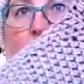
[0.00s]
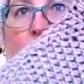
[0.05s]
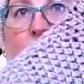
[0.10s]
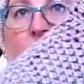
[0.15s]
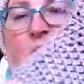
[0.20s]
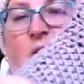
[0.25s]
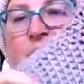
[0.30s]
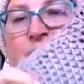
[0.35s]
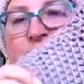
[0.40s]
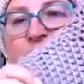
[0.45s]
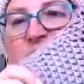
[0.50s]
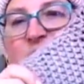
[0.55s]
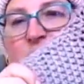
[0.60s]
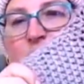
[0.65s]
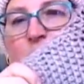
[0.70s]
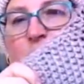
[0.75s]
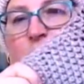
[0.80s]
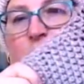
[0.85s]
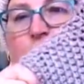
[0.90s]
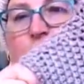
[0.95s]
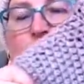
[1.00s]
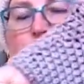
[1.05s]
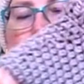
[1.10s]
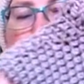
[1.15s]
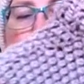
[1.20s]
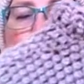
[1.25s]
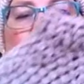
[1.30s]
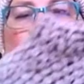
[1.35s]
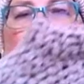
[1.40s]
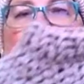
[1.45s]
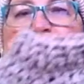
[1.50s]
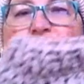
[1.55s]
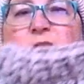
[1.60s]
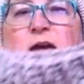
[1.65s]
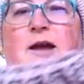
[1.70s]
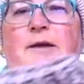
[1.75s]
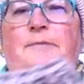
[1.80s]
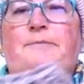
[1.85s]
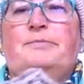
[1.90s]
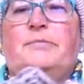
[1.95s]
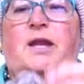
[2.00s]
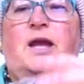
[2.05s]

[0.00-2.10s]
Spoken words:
half double crochet,